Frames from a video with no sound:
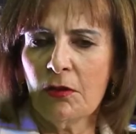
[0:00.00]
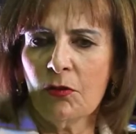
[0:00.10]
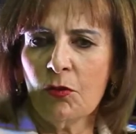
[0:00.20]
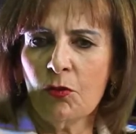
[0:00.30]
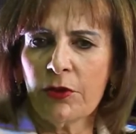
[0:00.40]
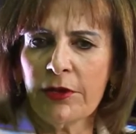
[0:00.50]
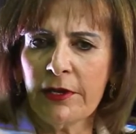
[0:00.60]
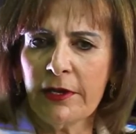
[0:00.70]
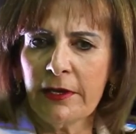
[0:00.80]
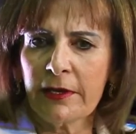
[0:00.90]
who
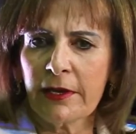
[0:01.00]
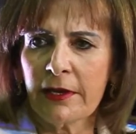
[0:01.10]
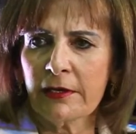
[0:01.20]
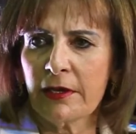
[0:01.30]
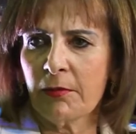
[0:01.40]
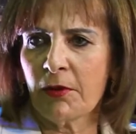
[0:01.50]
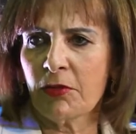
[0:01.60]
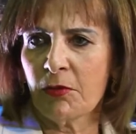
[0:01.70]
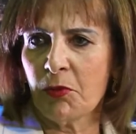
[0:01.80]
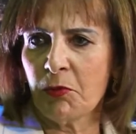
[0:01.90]
really cared
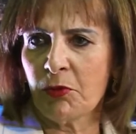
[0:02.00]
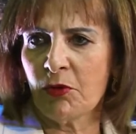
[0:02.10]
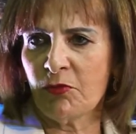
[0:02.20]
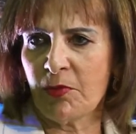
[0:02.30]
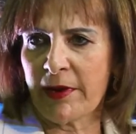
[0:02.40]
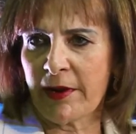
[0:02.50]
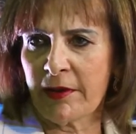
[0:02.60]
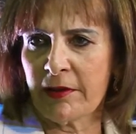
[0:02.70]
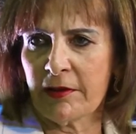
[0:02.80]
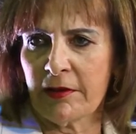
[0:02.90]
about the people of
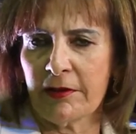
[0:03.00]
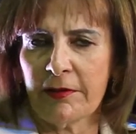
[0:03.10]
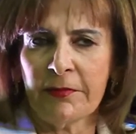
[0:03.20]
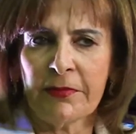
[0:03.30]
Barhelim.